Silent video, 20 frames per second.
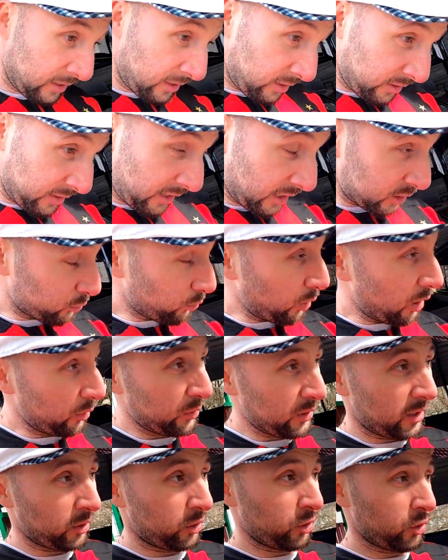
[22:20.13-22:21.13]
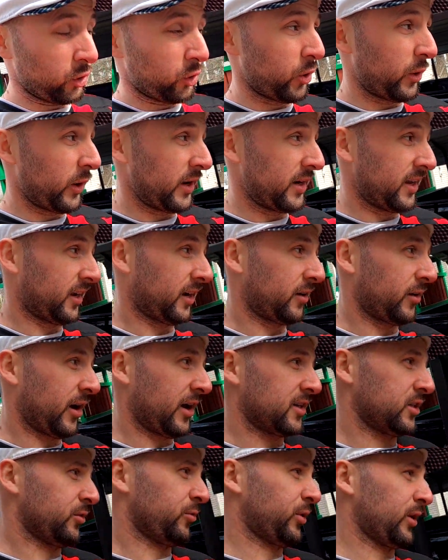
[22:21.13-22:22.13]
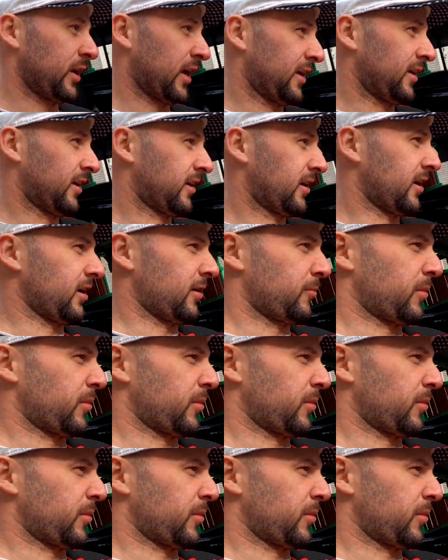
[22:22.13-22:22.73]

we're not gonna go any crazy with any kind of